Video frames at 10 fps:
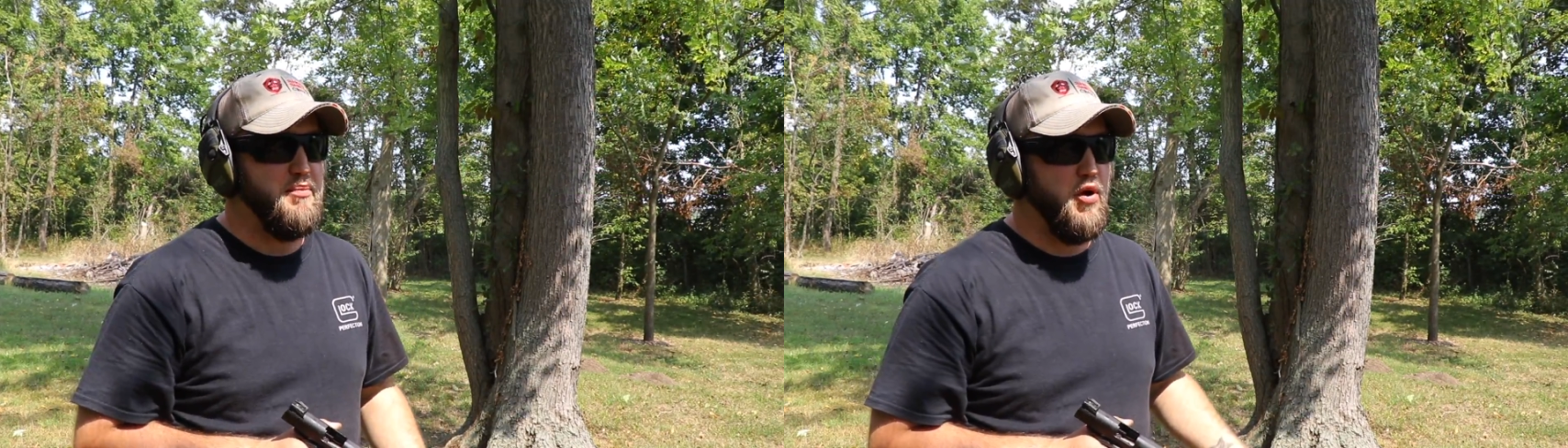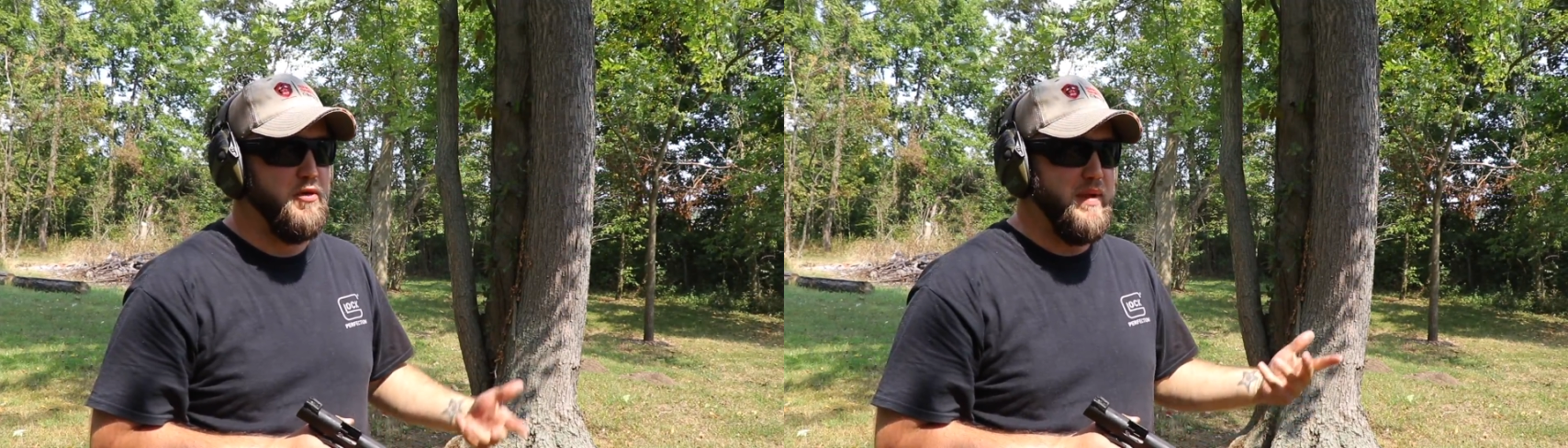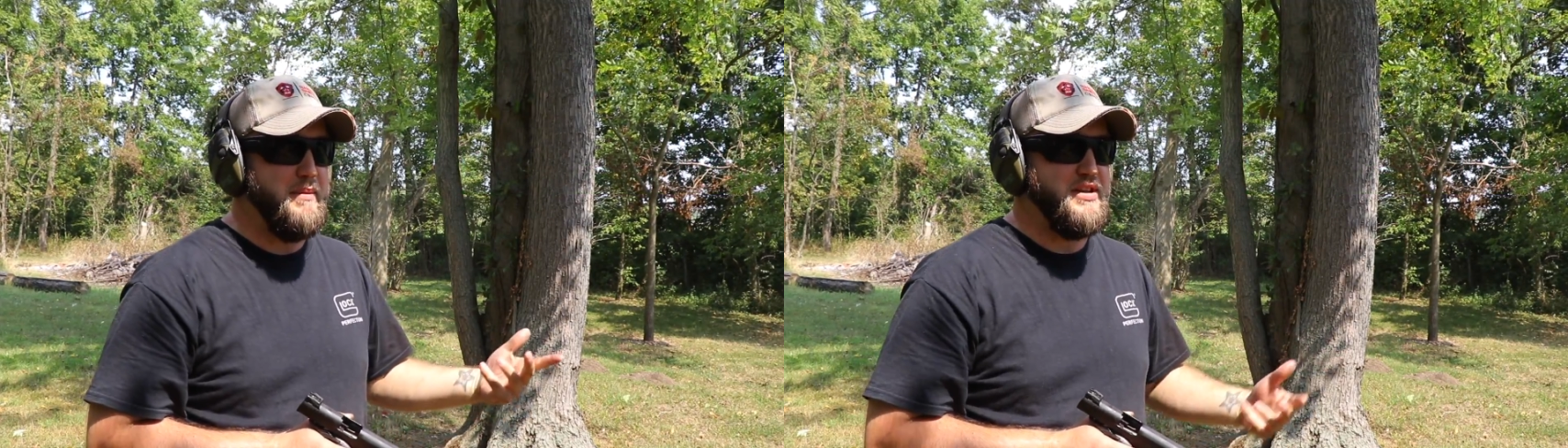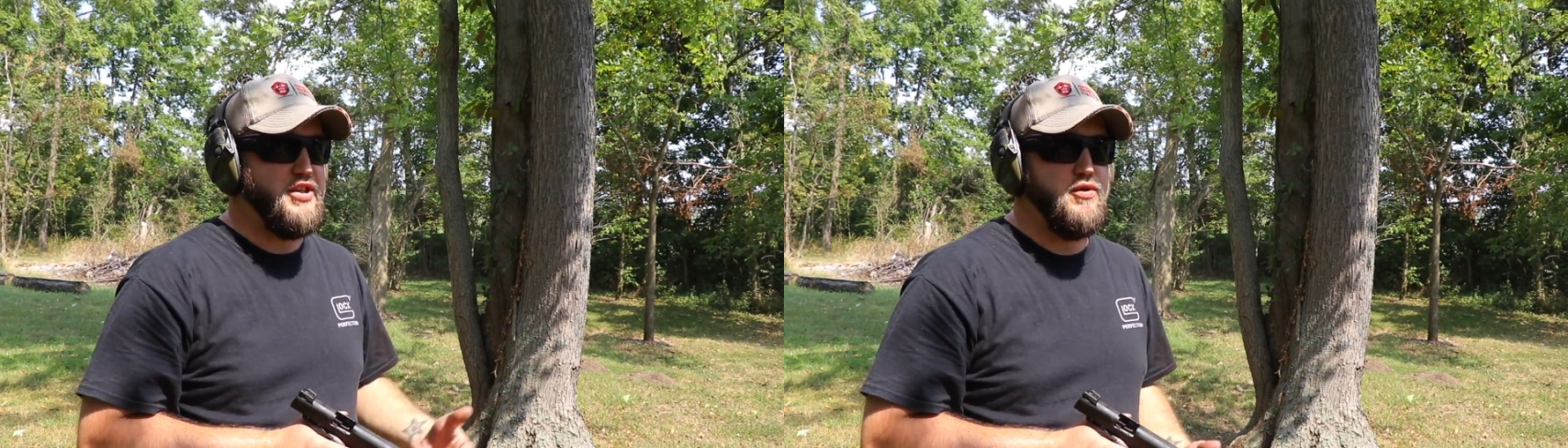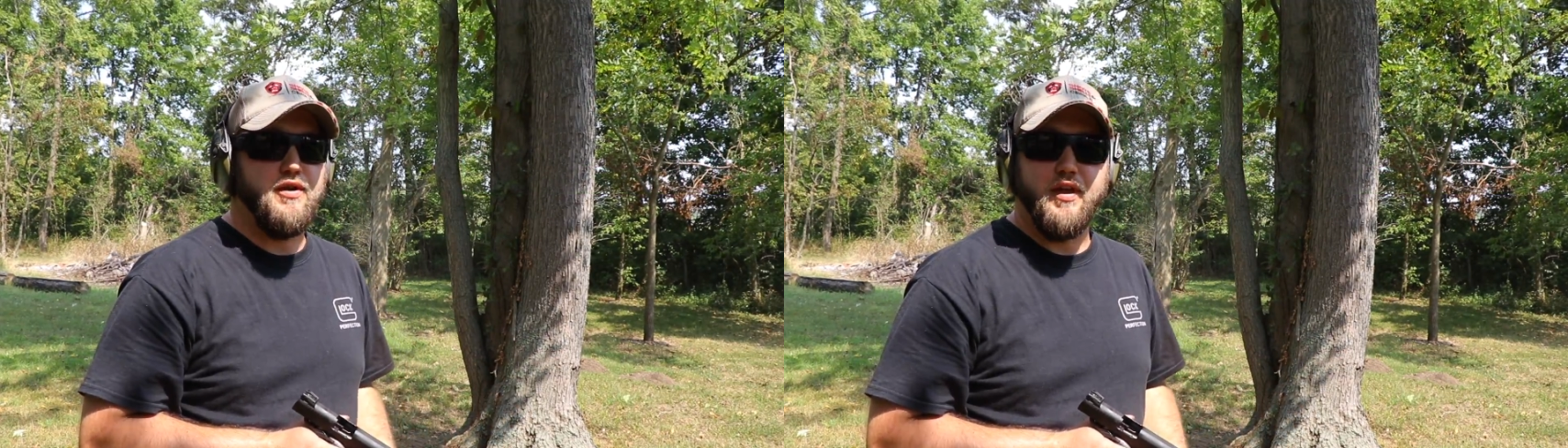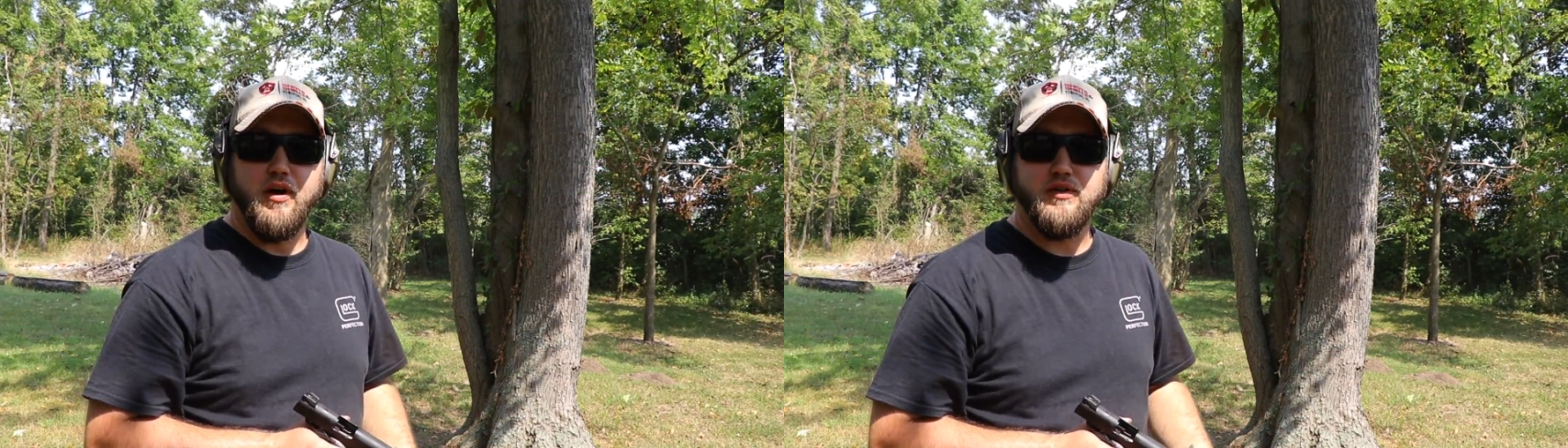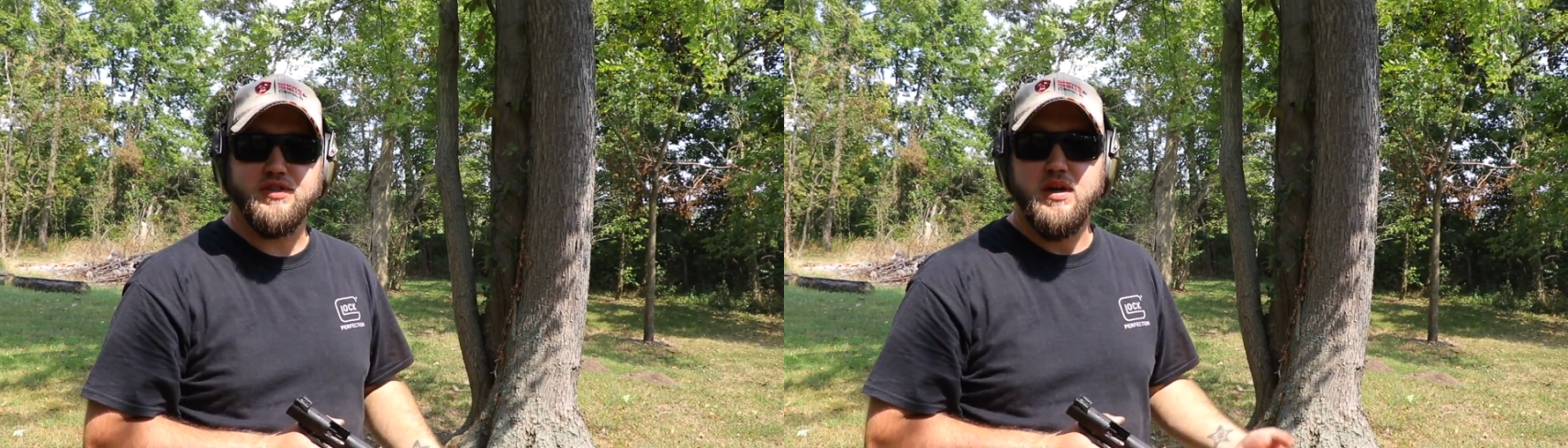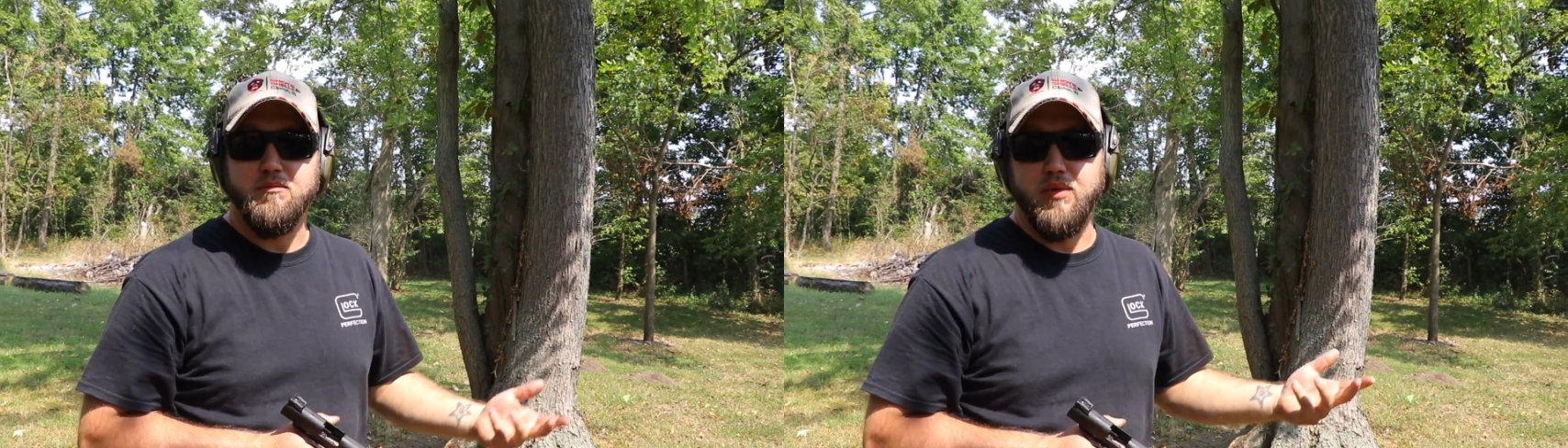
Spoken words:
pulled maybe 2 of those,